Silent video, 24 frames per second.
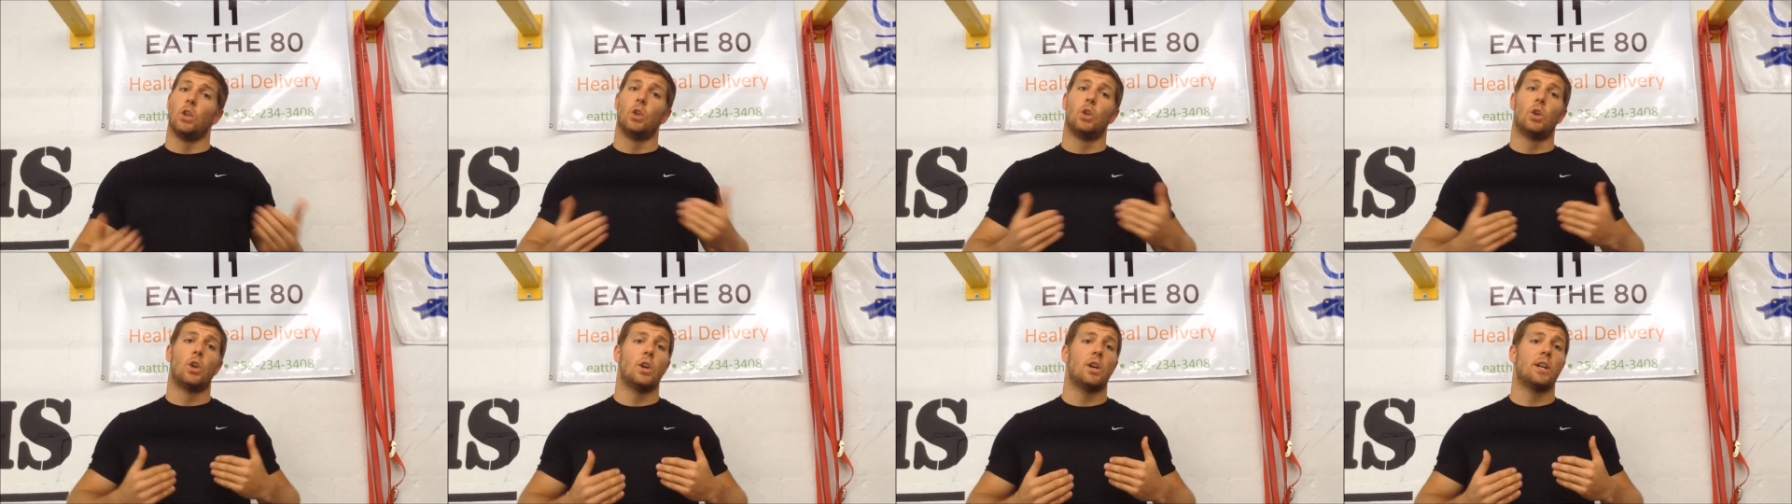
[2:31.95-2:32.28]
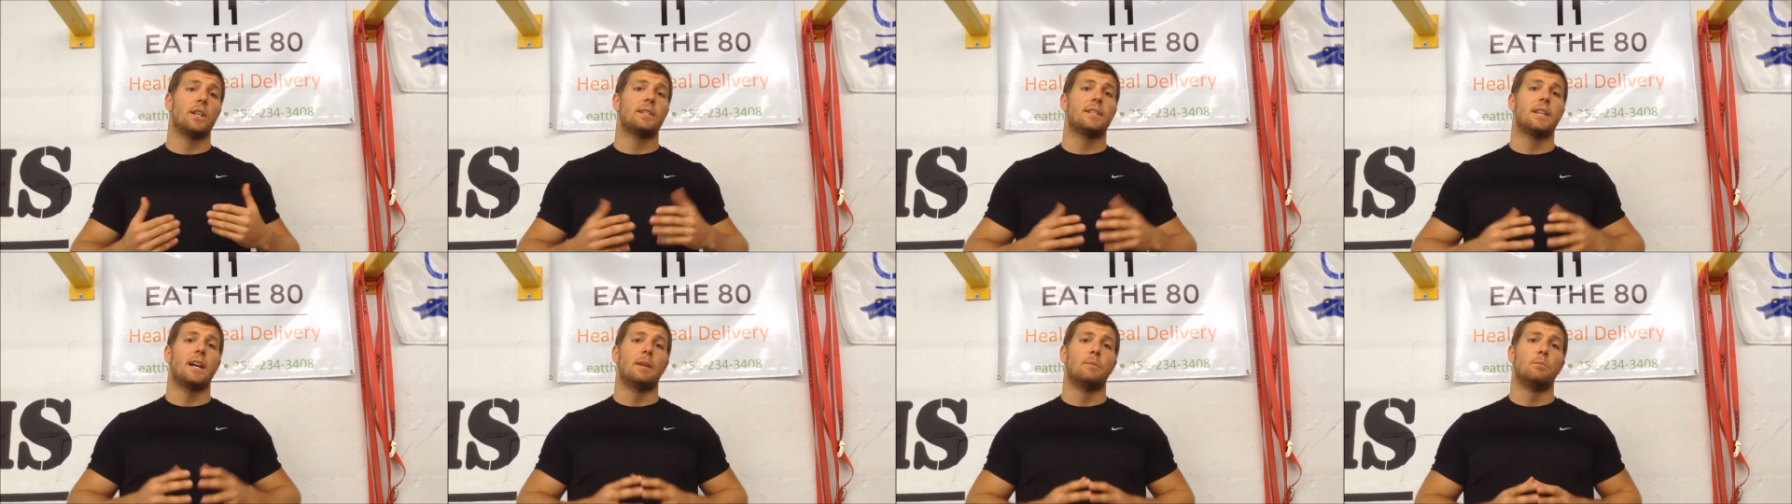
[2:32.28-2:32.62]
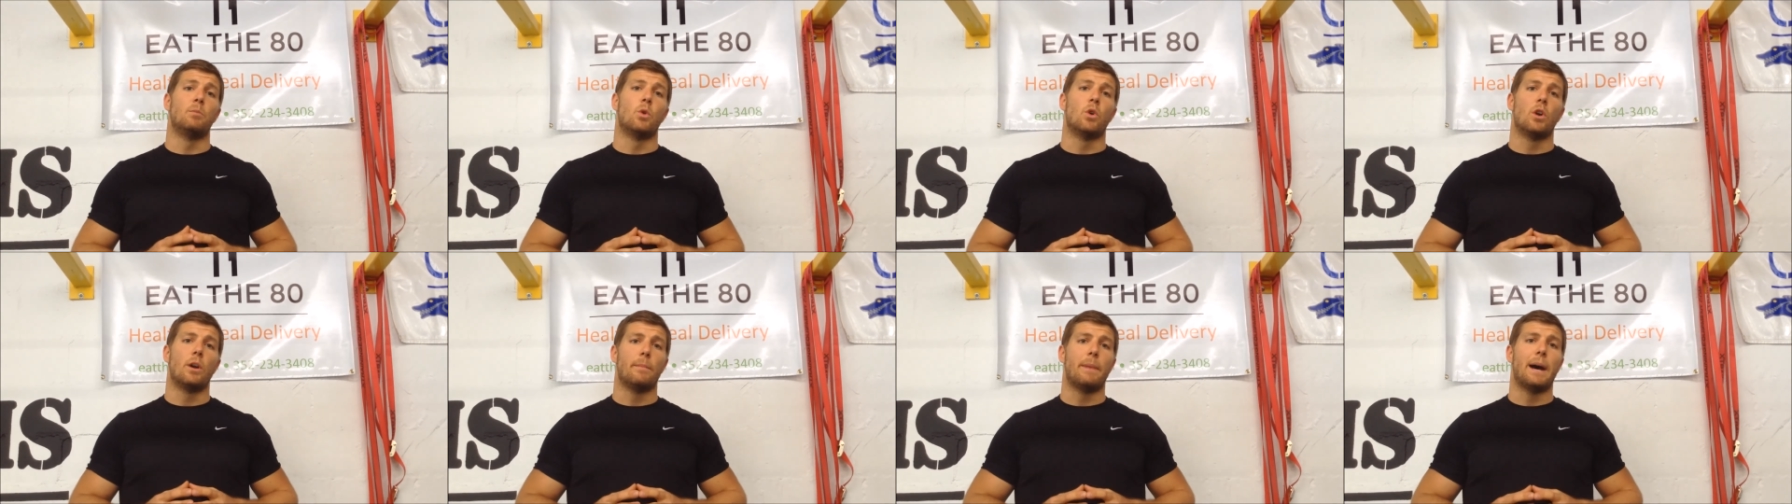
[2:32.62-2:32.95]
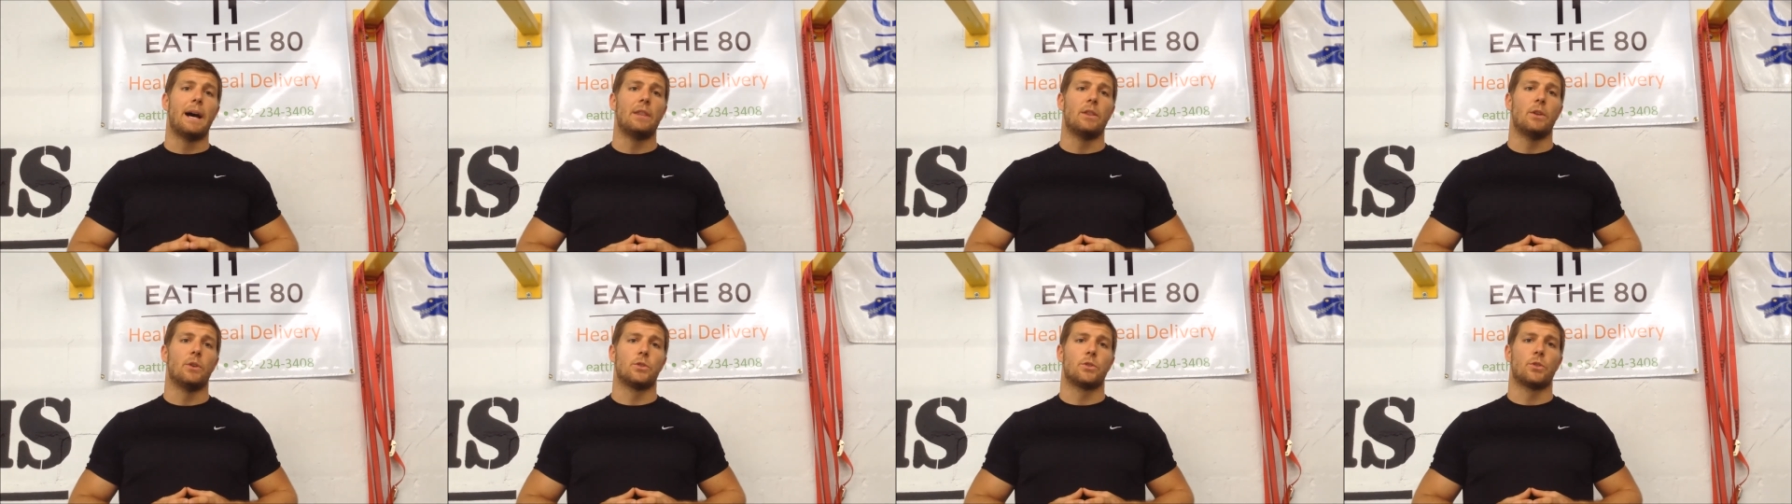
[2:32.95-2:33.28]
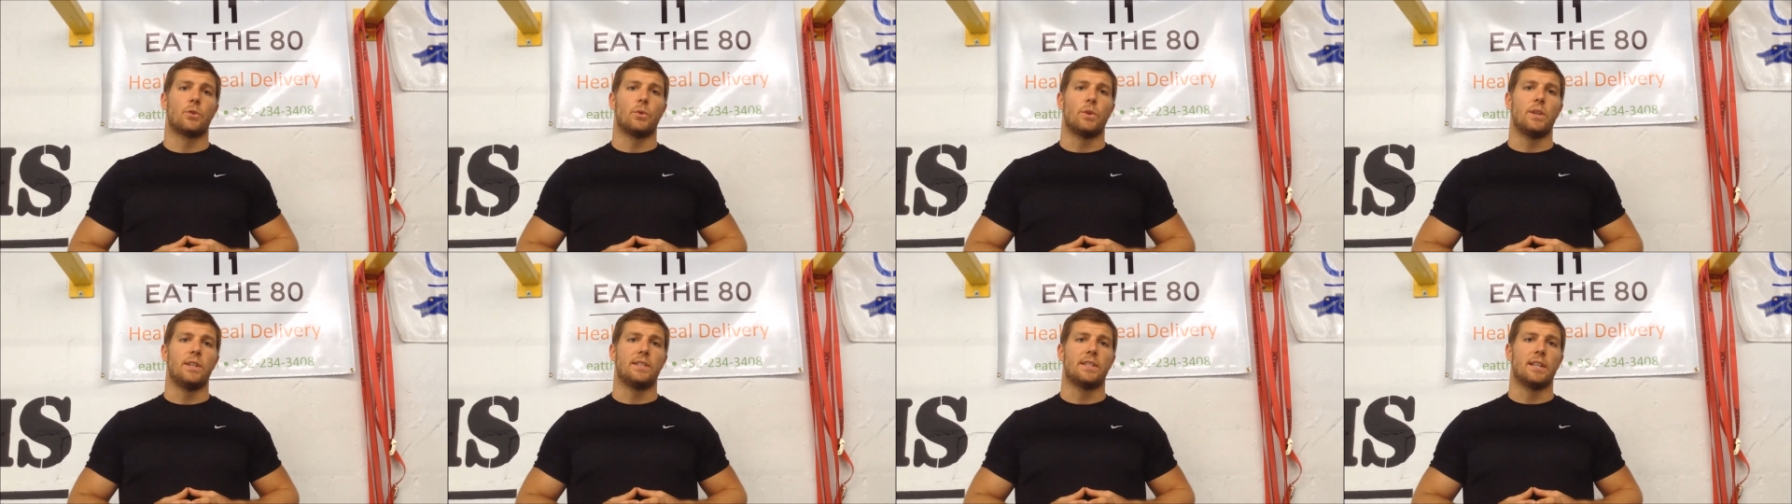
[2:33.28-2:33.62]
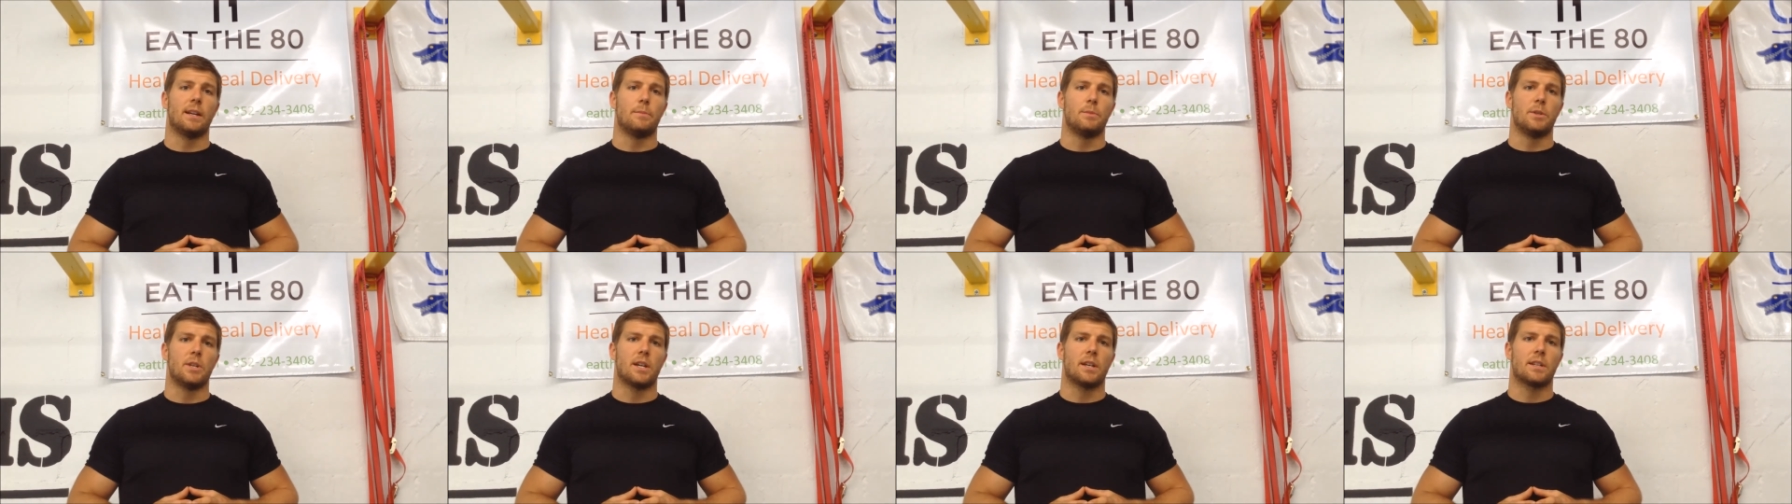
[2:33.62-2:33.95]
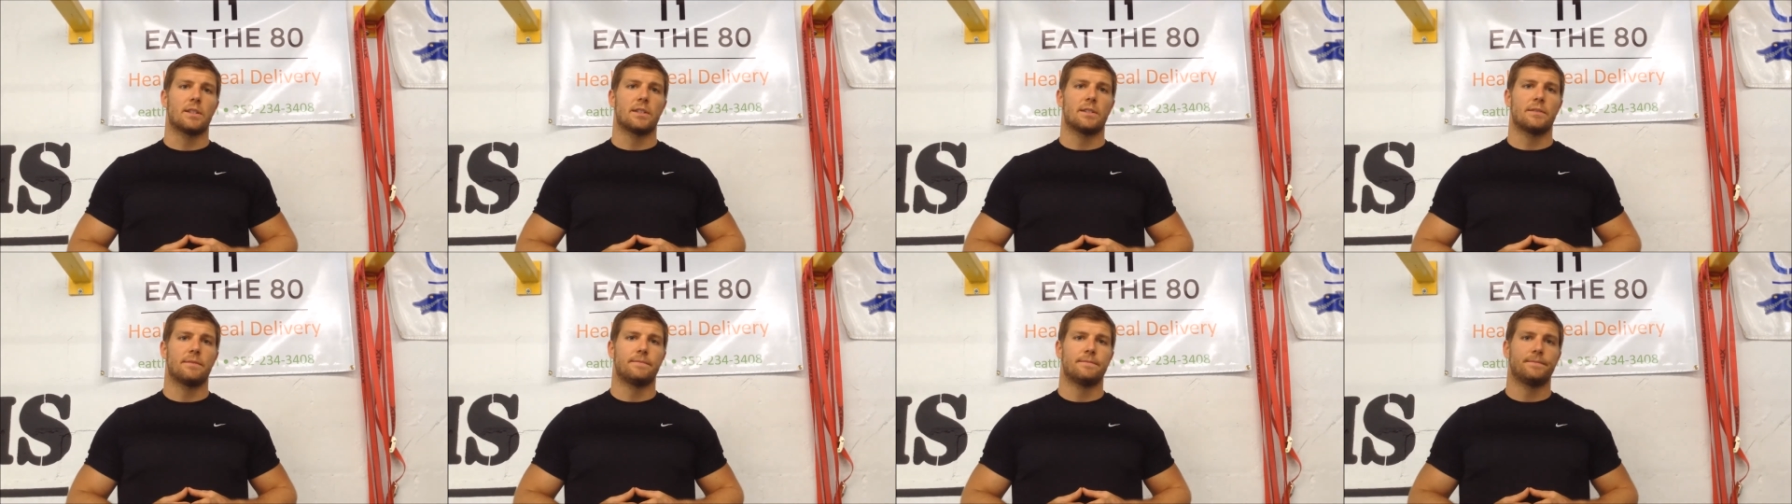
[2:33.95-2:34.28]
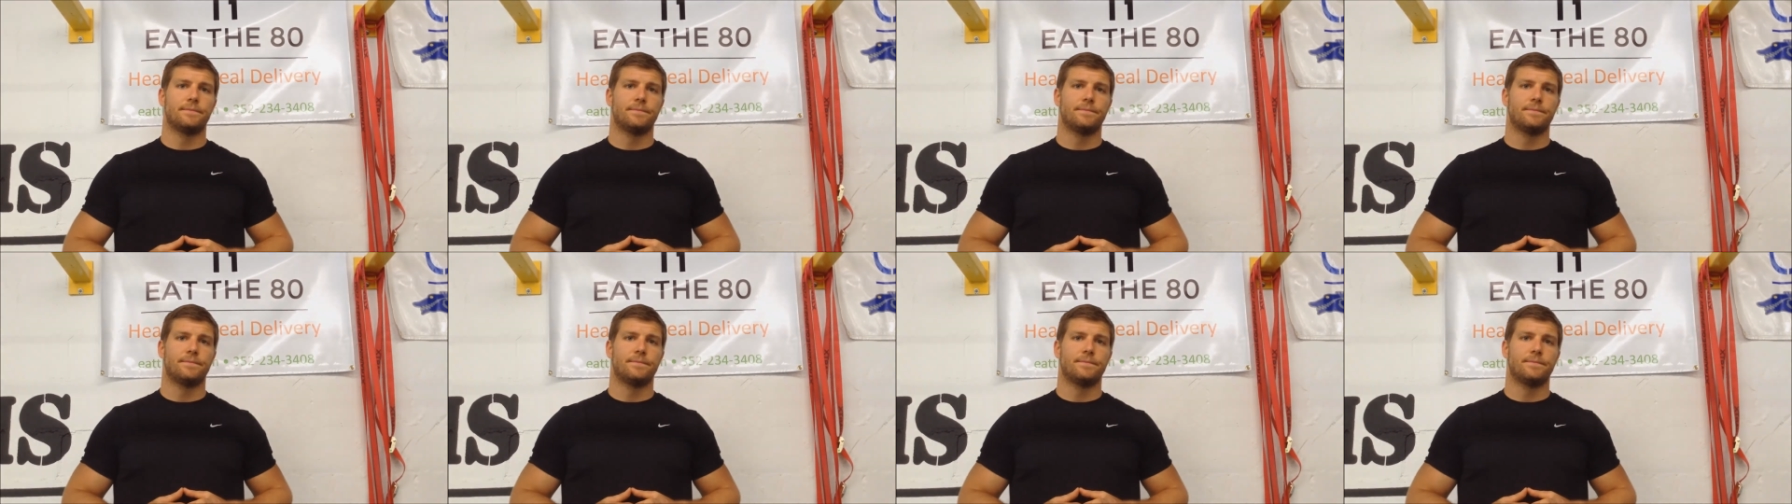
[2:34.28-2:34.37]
learn a ton more about those three subjects.